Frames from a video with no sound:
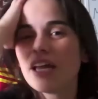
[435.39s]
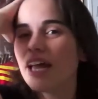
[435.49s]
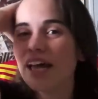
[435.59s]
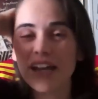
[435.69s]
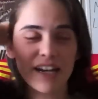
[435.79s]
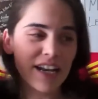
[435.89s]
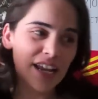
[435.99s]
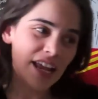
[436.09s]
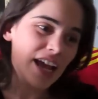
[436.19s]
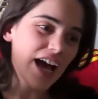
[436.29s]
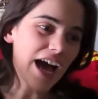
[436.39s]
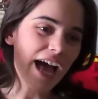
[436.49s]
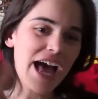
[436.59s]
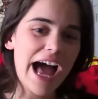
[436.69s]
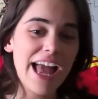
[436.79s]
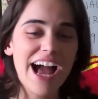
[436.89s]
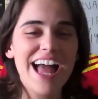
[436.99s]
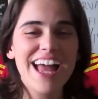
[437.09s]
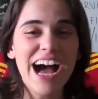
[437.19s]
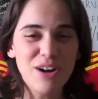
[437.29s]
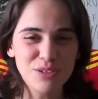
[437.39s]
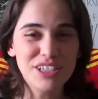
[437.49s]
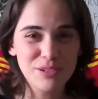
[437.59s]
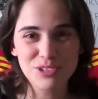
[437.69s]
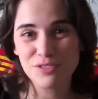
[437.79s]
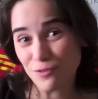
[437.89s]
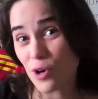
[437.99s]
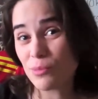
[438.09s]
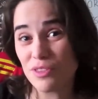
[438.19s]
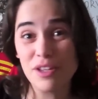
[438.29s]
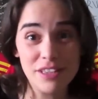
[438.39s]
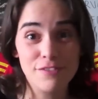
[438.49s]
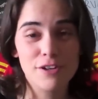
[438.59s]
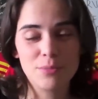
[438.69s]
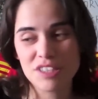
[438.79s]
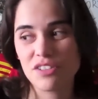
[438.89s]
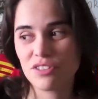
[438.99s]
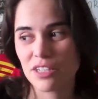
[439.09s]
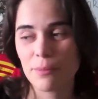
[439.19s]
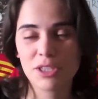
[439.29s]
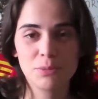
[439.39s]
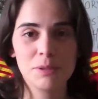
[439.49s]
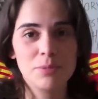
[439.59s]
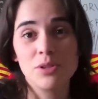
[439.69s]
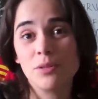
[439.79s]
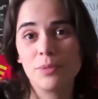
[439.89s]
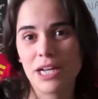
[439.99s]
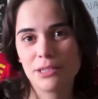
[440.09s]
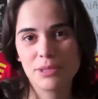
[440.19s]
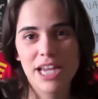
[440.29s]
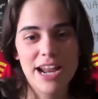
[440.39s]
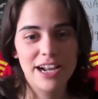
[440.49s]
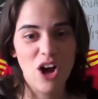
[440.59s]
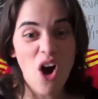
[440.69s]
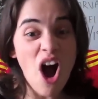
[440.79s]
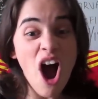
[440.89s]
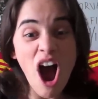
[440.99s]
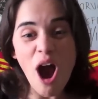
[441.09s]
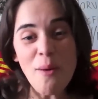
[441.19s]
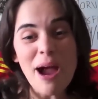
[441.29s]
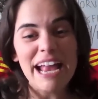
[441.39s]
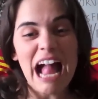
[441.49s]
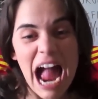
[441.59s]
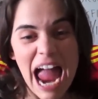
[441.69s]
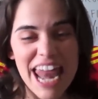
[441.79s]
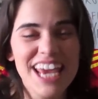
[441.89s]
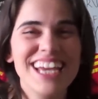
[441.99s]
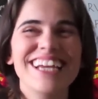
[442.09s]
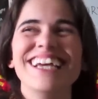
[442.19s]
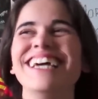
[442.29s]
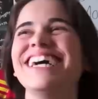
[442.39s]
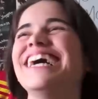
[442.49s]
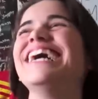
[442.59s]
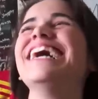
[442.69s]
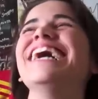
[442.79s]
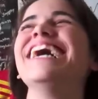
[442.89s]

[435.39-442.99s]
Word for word: And I, I, I was a farm in the, in the pharmacy. There's like a bunch of people behind me, and I go, "Oh my god!"